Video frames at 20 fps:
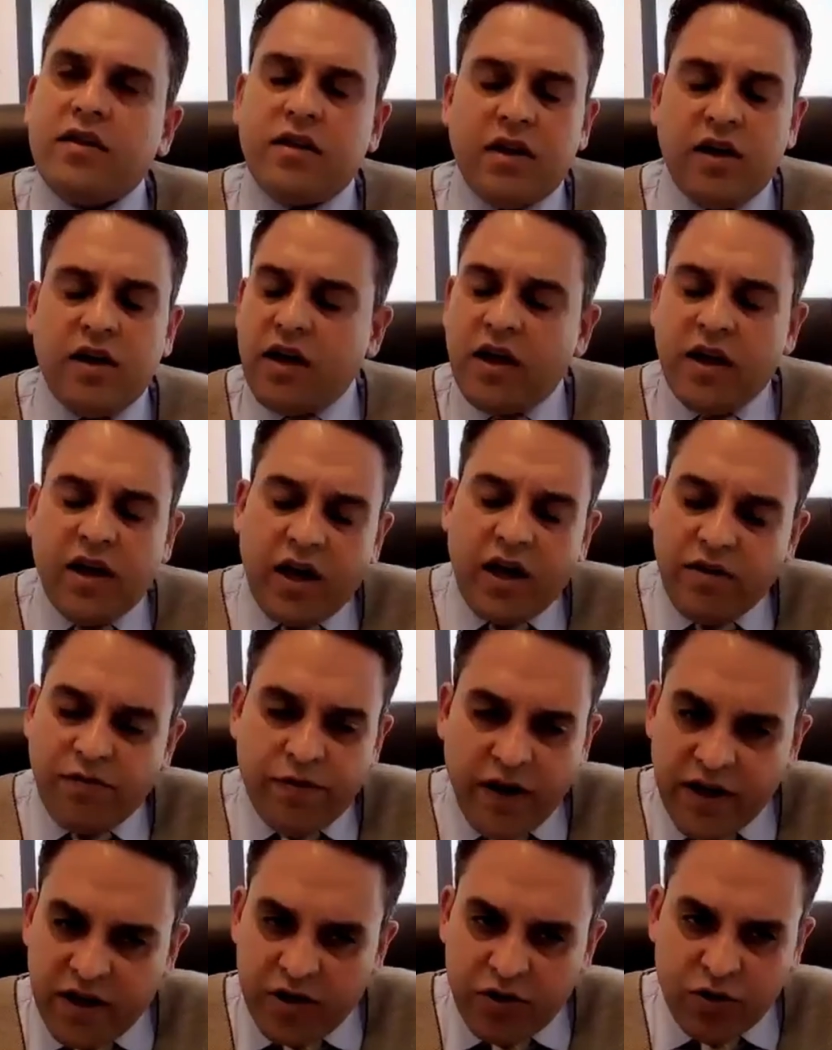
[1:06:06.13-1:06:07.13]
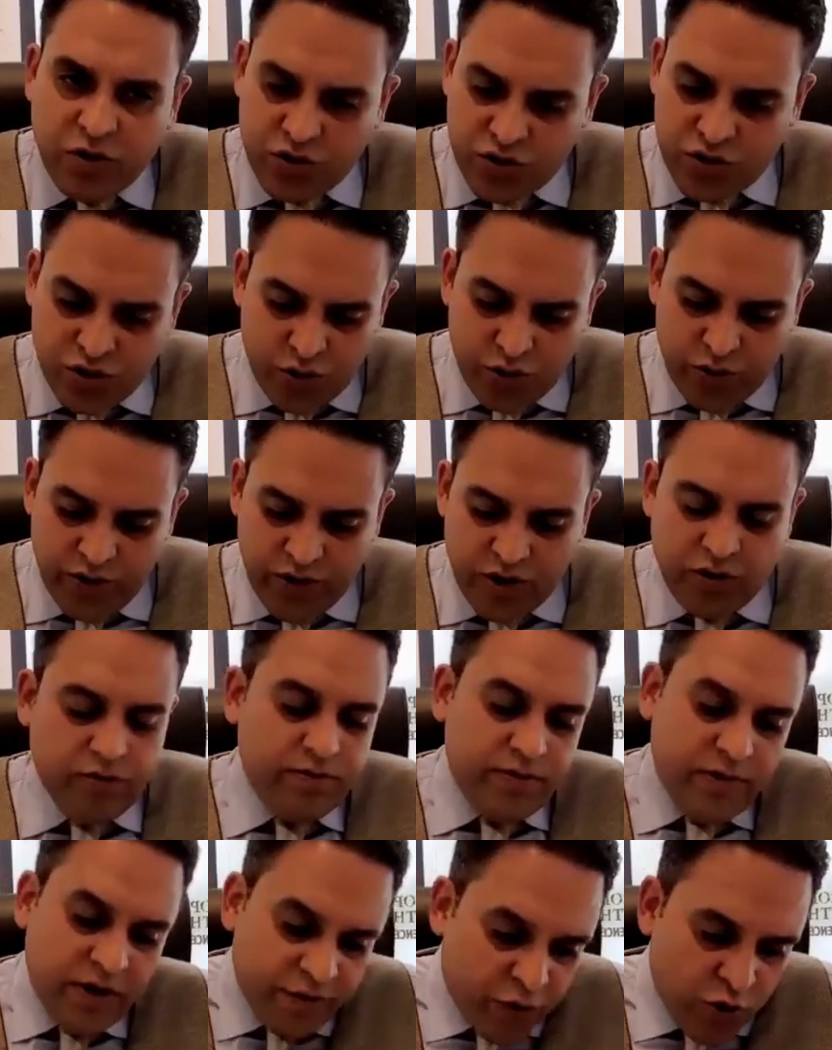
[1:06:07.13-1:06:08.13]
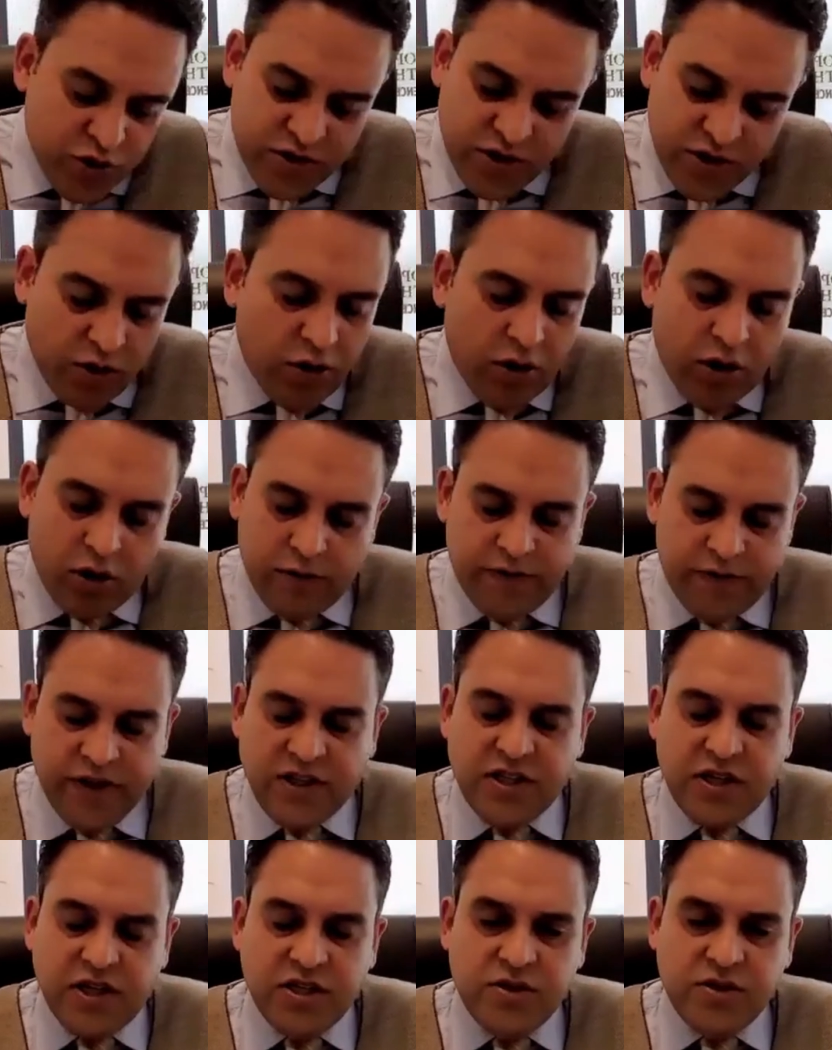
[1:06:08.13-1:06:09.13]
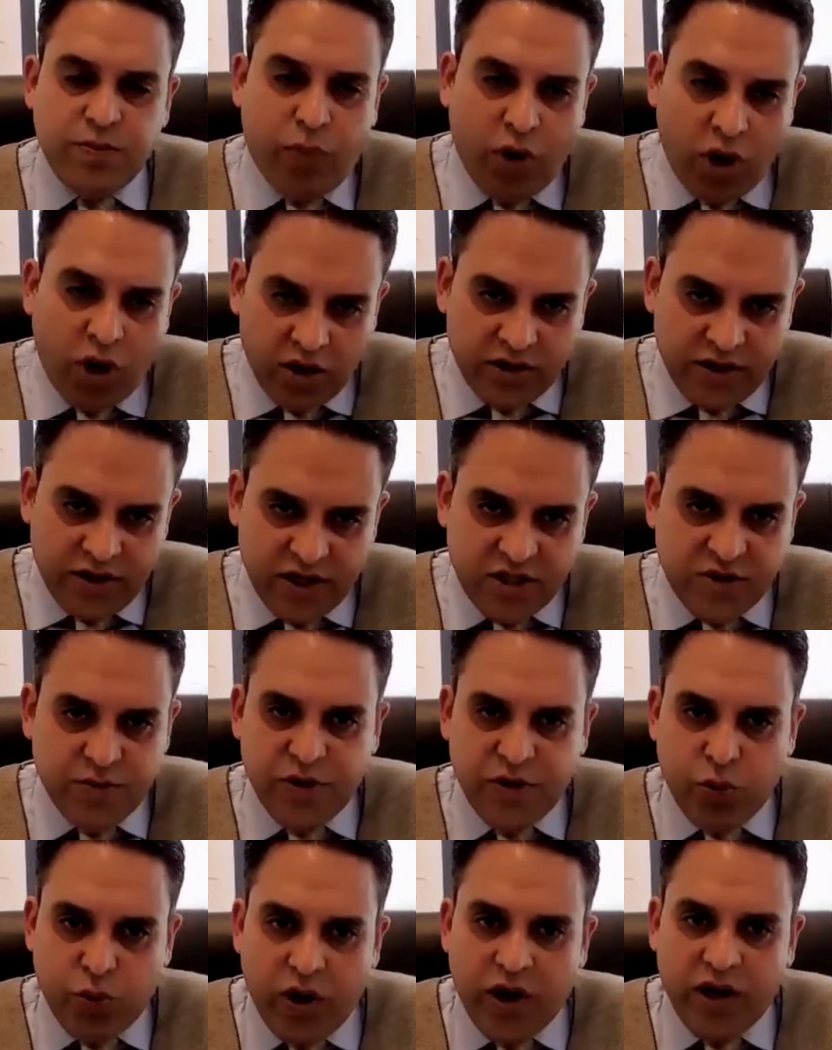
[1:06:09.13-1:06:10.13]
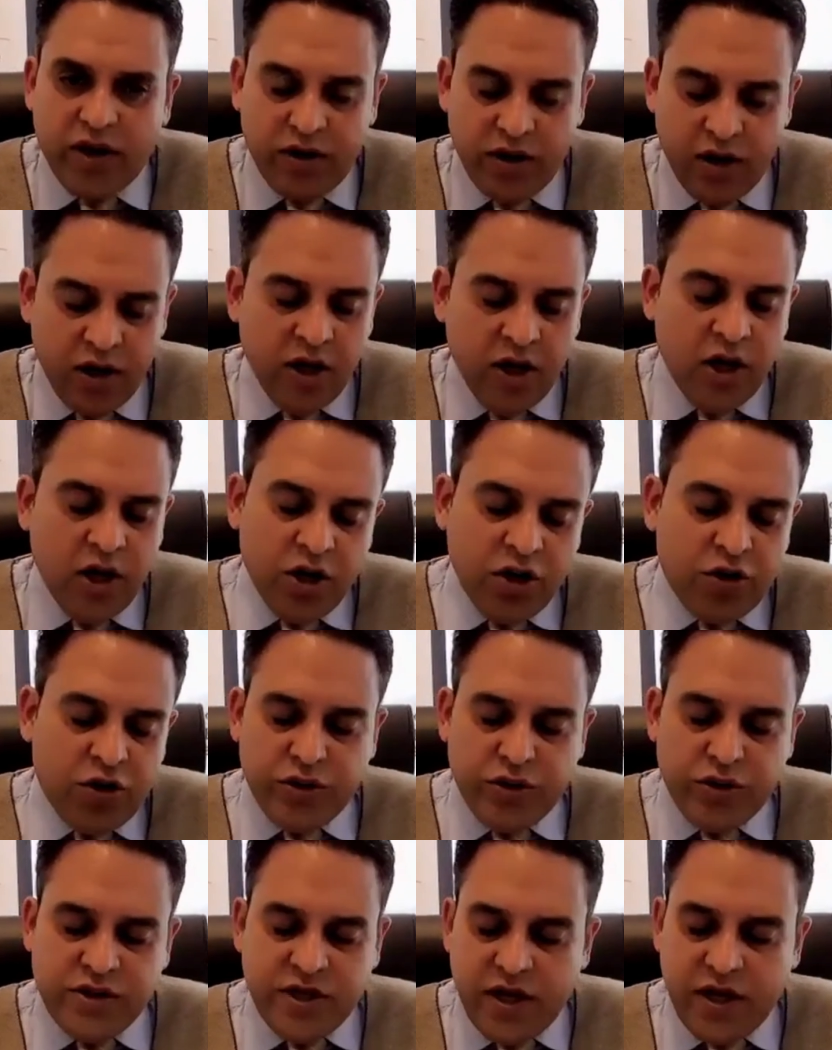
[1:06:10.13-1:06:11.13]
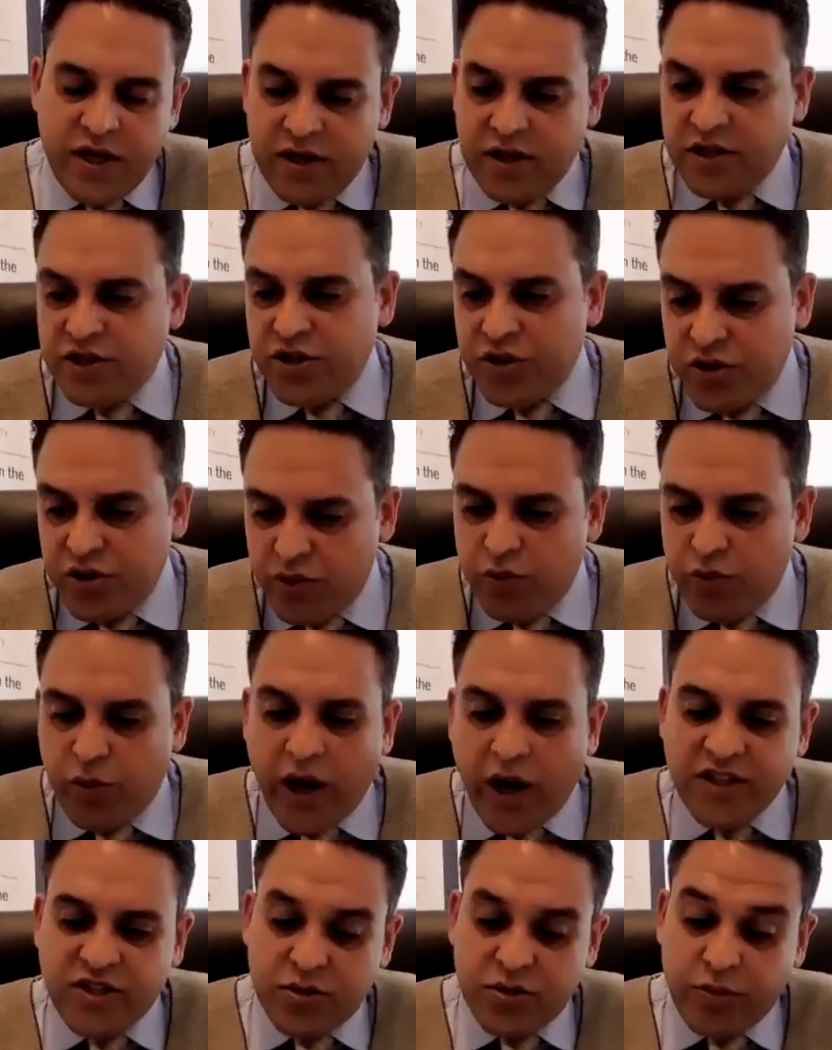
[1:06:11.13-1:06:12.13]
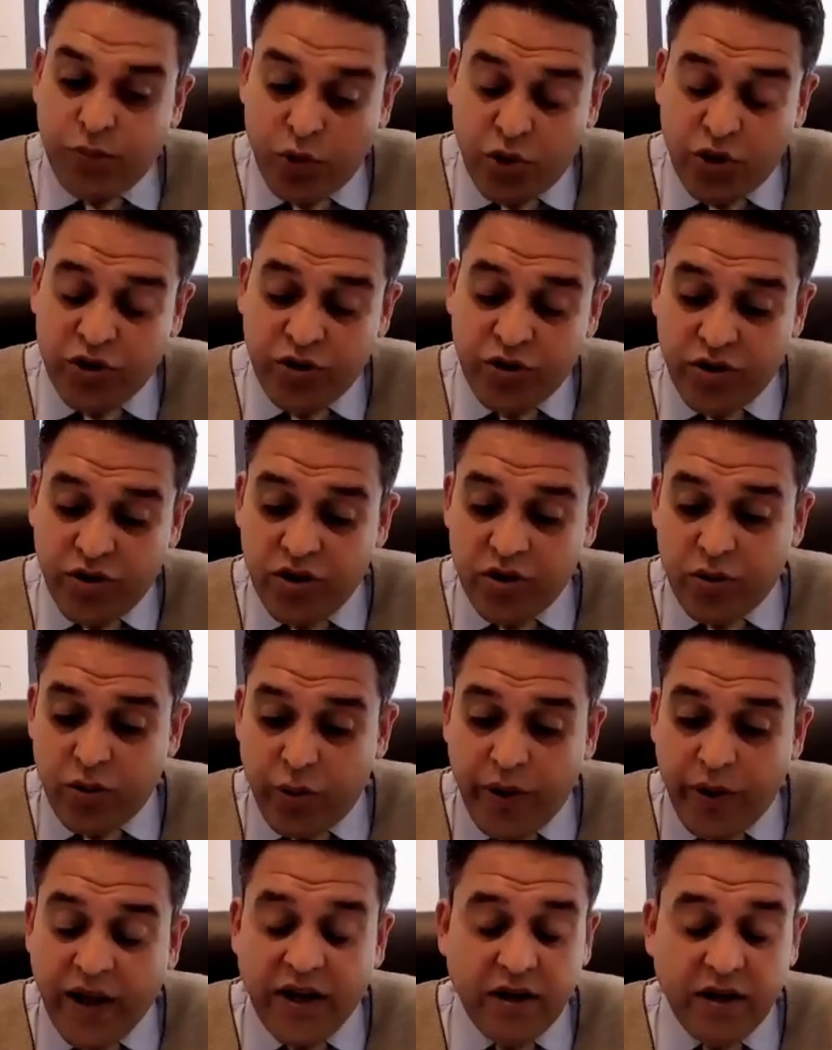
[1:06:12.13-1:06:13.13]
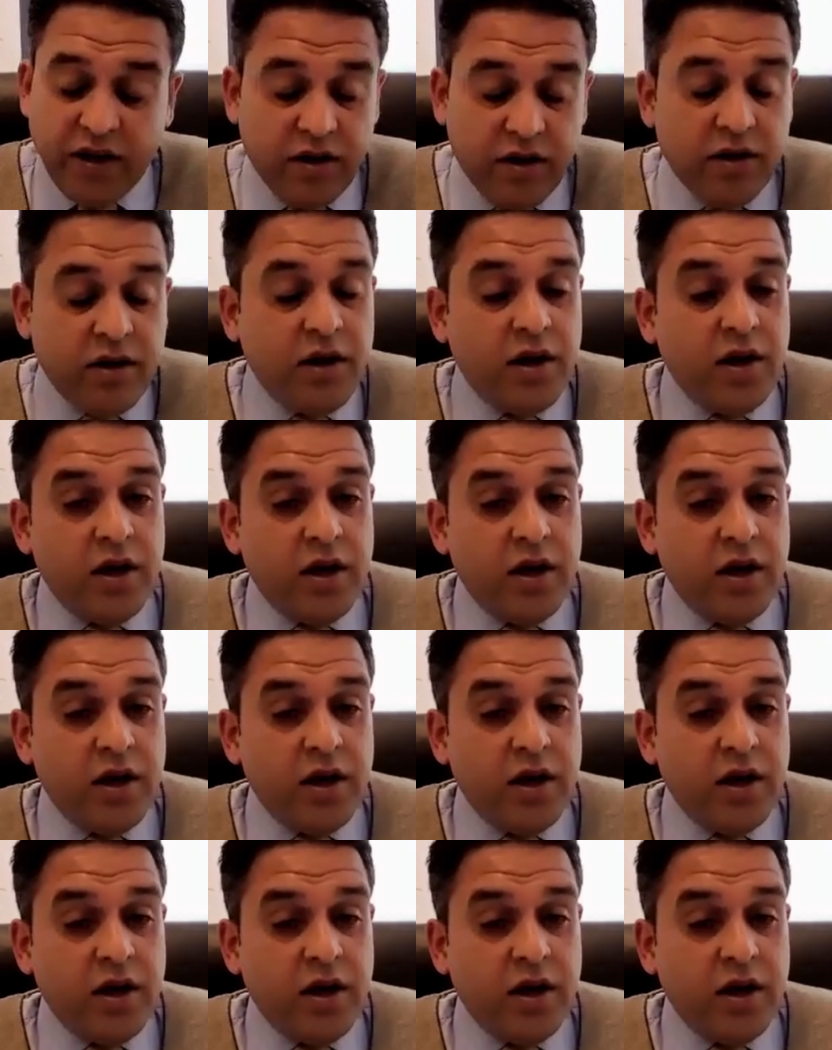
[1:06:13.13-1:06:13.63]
And I find it also, of course, a lot of it is politics, but one could say that, why support the Ukrainian